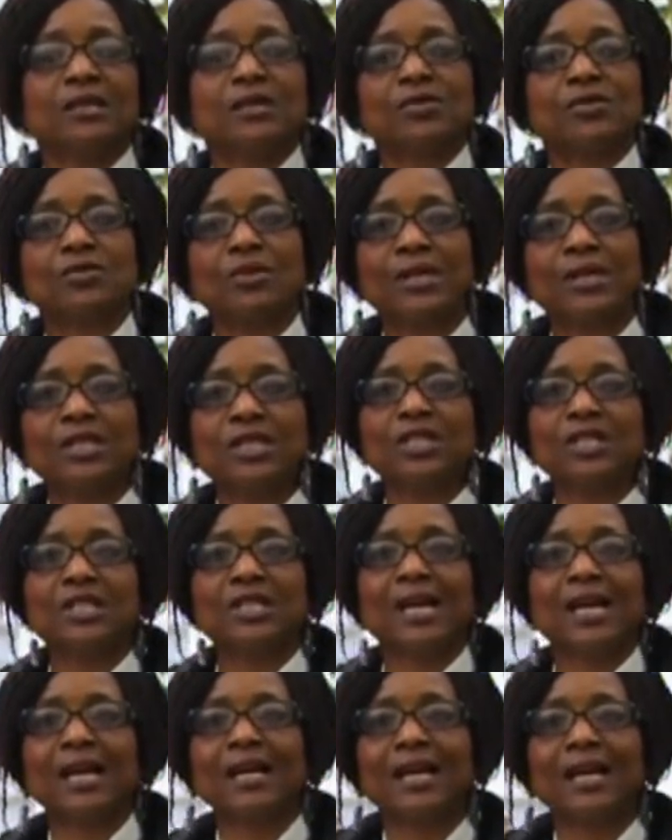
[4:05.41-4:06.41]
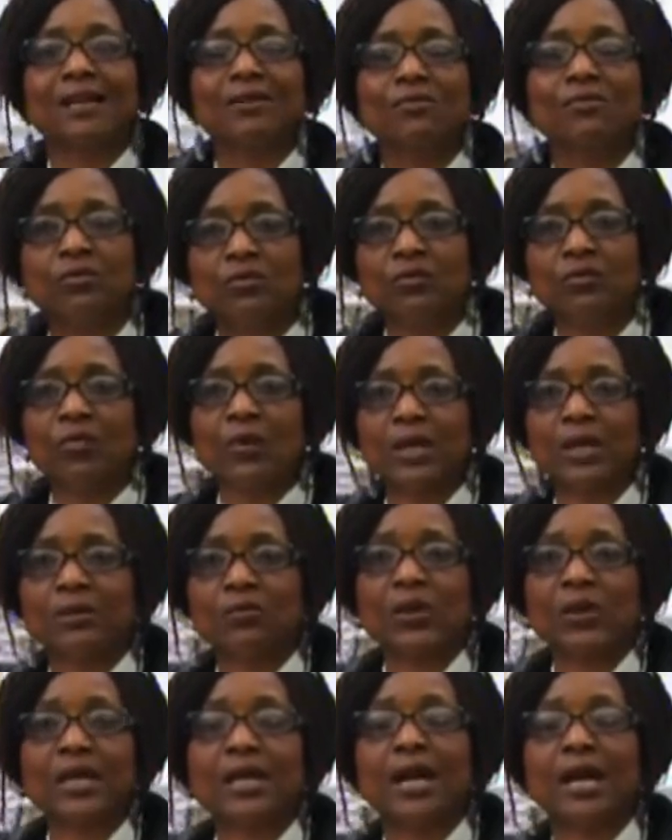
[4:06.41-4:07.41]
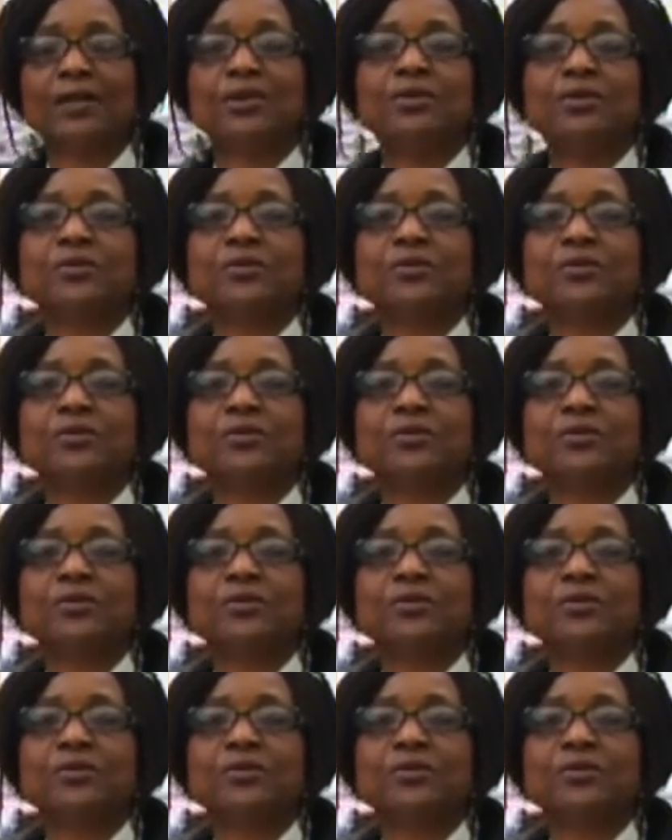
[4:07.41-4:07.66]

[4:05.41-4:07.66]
strategy that we can